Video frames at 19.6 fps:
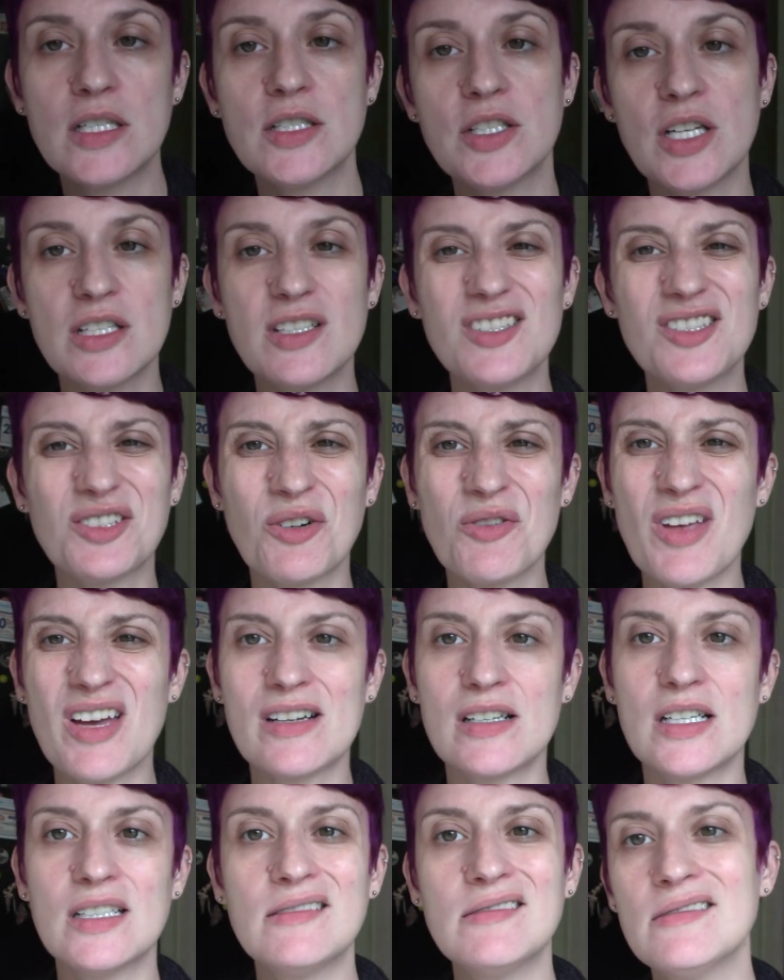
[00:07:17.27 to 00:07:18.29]
Should I just throw that
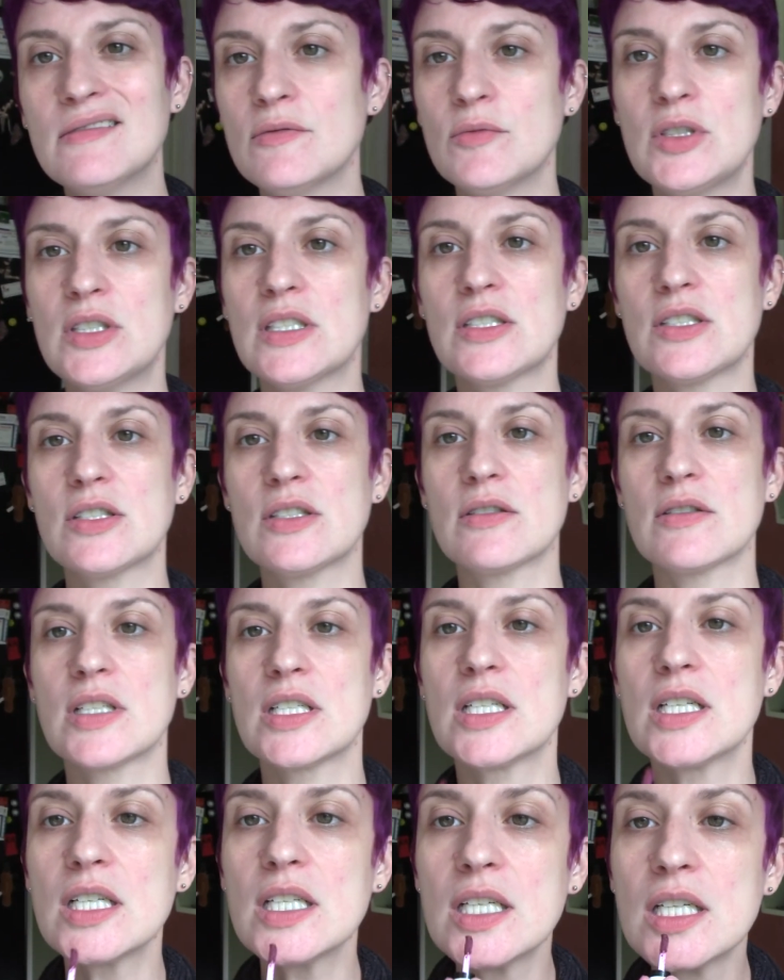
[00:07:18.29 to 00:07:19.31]
on? Why don't I just throw that
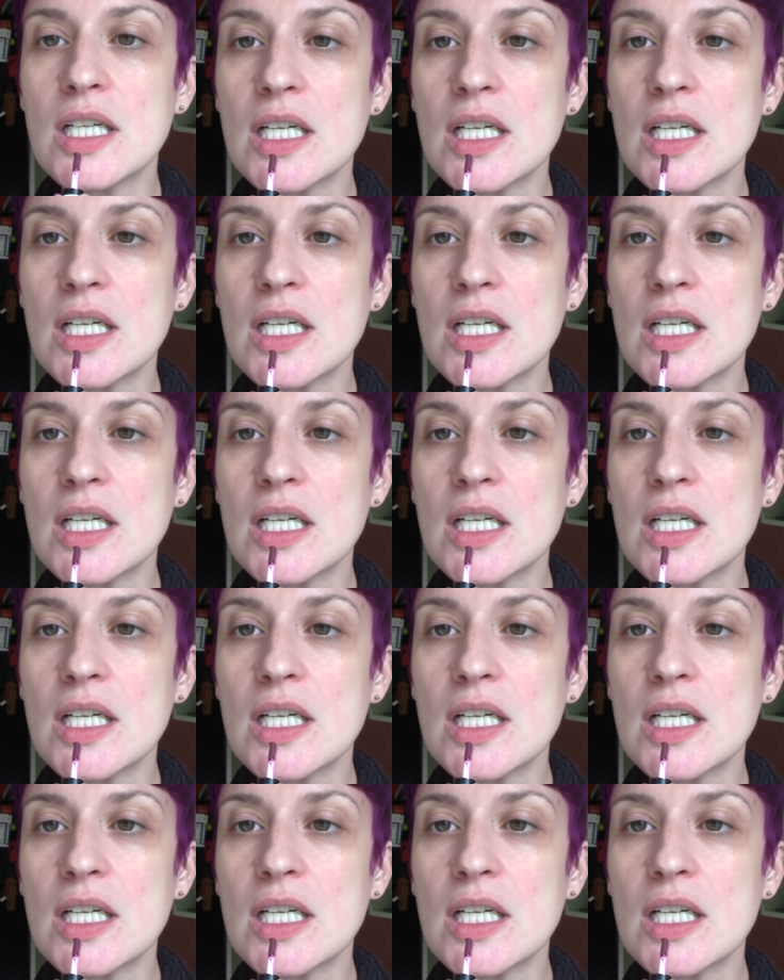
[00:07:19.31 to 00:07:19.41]
on?